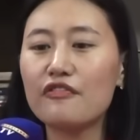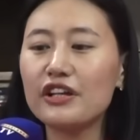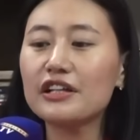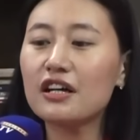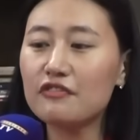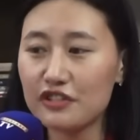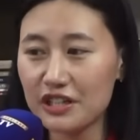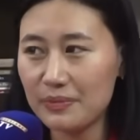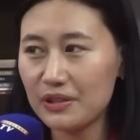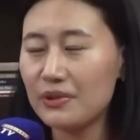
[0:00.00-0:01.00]
feel
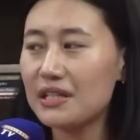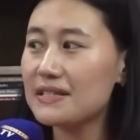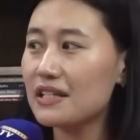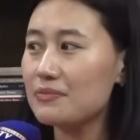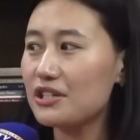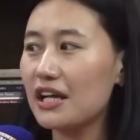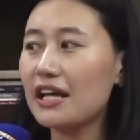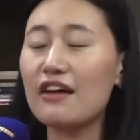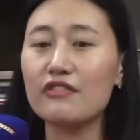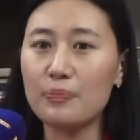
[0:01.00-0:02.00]
comfortable with the
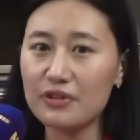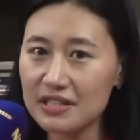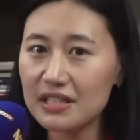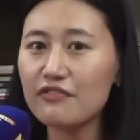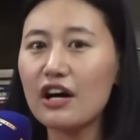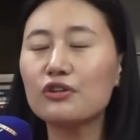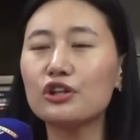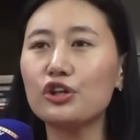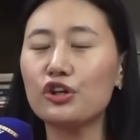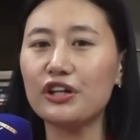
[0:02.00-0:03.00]
subject, have a positive
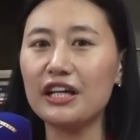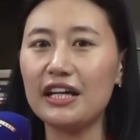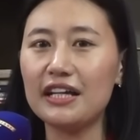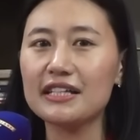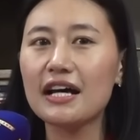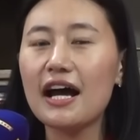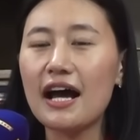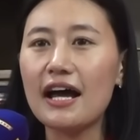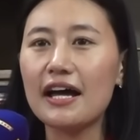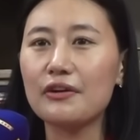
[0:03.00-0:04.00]
outlook on it,
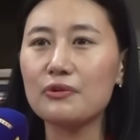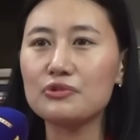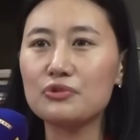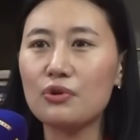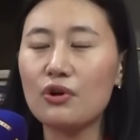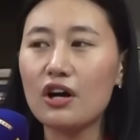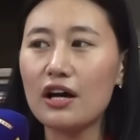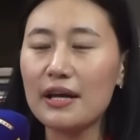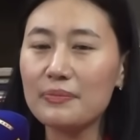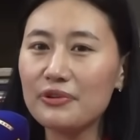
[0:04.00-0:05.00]
and also
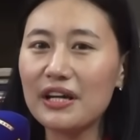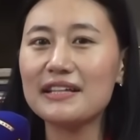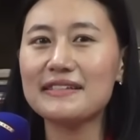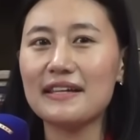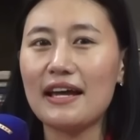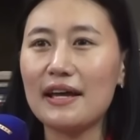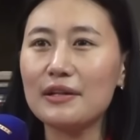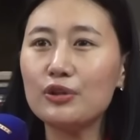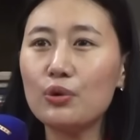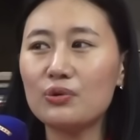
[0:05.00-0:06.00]
embrace
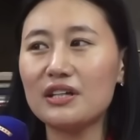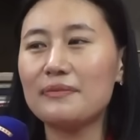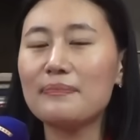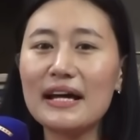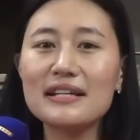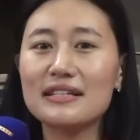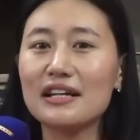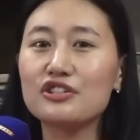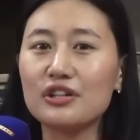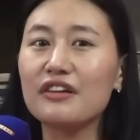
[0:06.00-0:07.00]
and know that math is
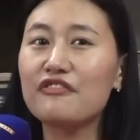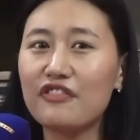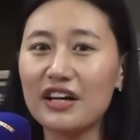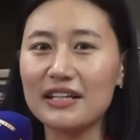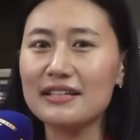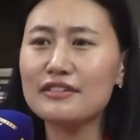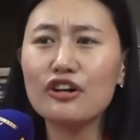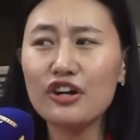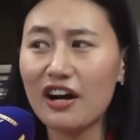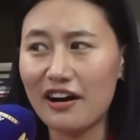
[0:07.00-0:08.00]
actually fun. It's
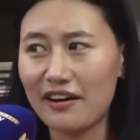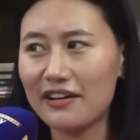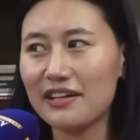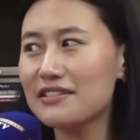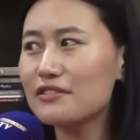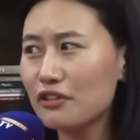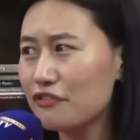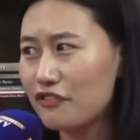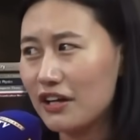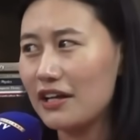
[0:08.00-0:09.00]
not hard, it's not
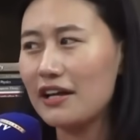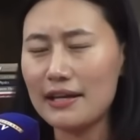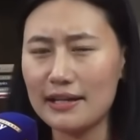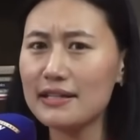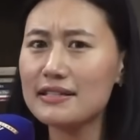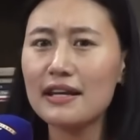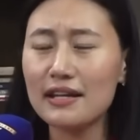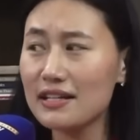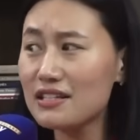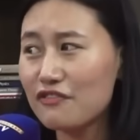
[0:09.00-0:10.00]
fun, it
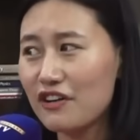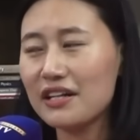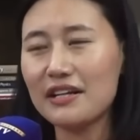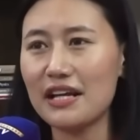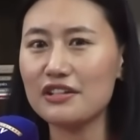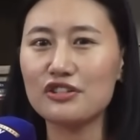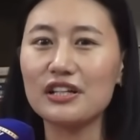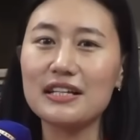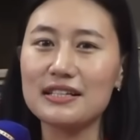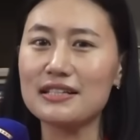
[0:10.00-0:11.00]
is fun, and
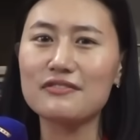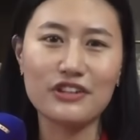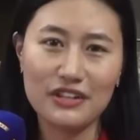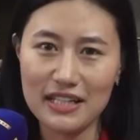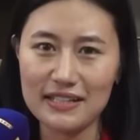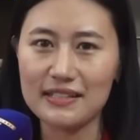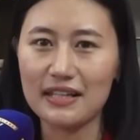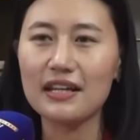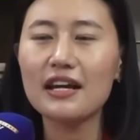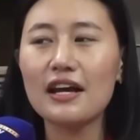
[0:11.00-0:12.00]
actually it is very easy.